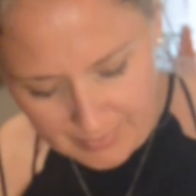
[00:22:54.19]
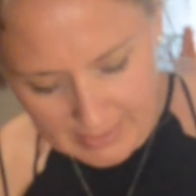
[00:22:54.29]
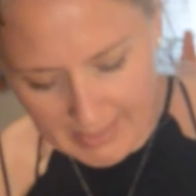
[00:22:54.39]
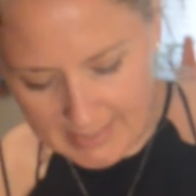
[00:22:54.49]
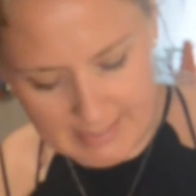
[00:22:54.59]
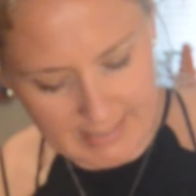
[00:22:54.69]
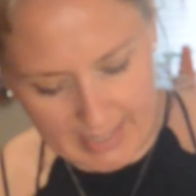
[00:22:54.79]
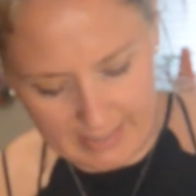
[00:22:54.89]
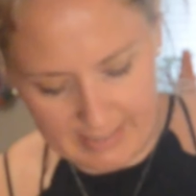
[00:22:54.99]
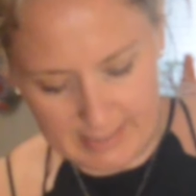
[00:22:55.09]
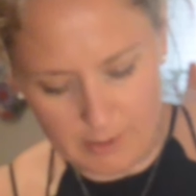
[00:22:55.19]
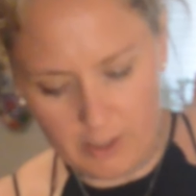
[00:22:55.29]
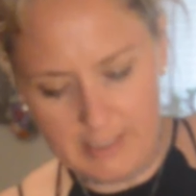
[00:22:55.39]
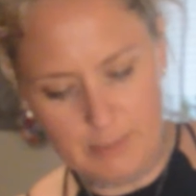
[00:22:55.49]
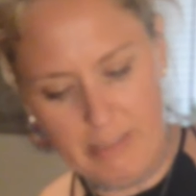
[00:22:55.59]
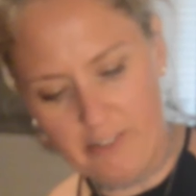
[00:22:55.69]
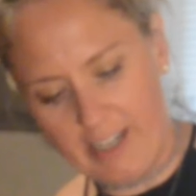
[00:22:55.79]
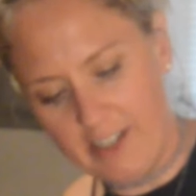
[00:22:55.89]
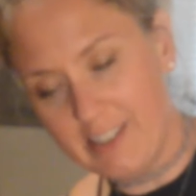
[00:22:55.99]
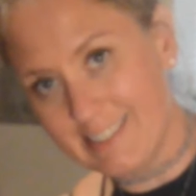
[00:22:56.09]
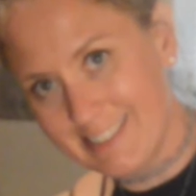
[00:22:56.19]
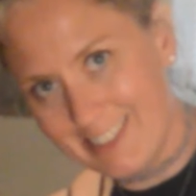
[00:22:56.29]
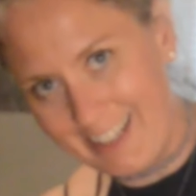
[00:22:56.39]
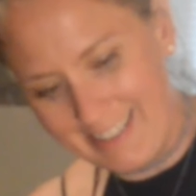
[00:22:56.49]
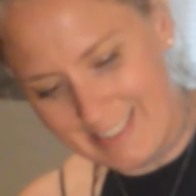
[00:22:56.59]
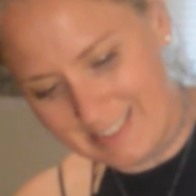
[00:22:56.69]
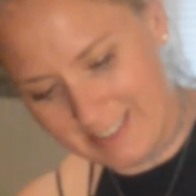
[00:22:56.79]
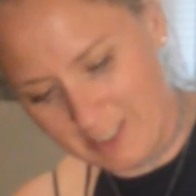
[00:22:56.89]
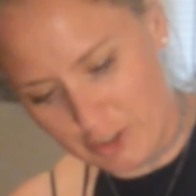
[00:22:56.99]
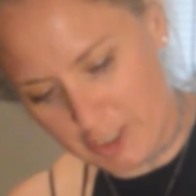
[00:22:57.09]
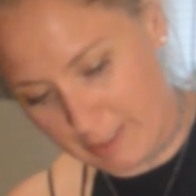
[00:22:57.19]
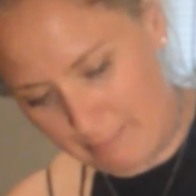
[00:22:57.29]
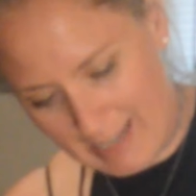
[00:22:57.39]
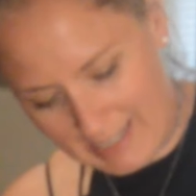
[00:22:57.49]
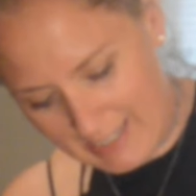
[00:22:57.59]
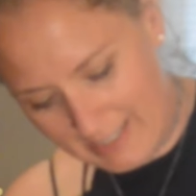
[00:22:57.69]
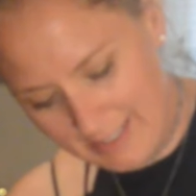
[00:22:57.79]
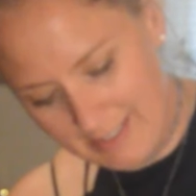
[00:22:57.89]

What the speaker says: That's exactly this. All this meat right here that's still on this little chicken body.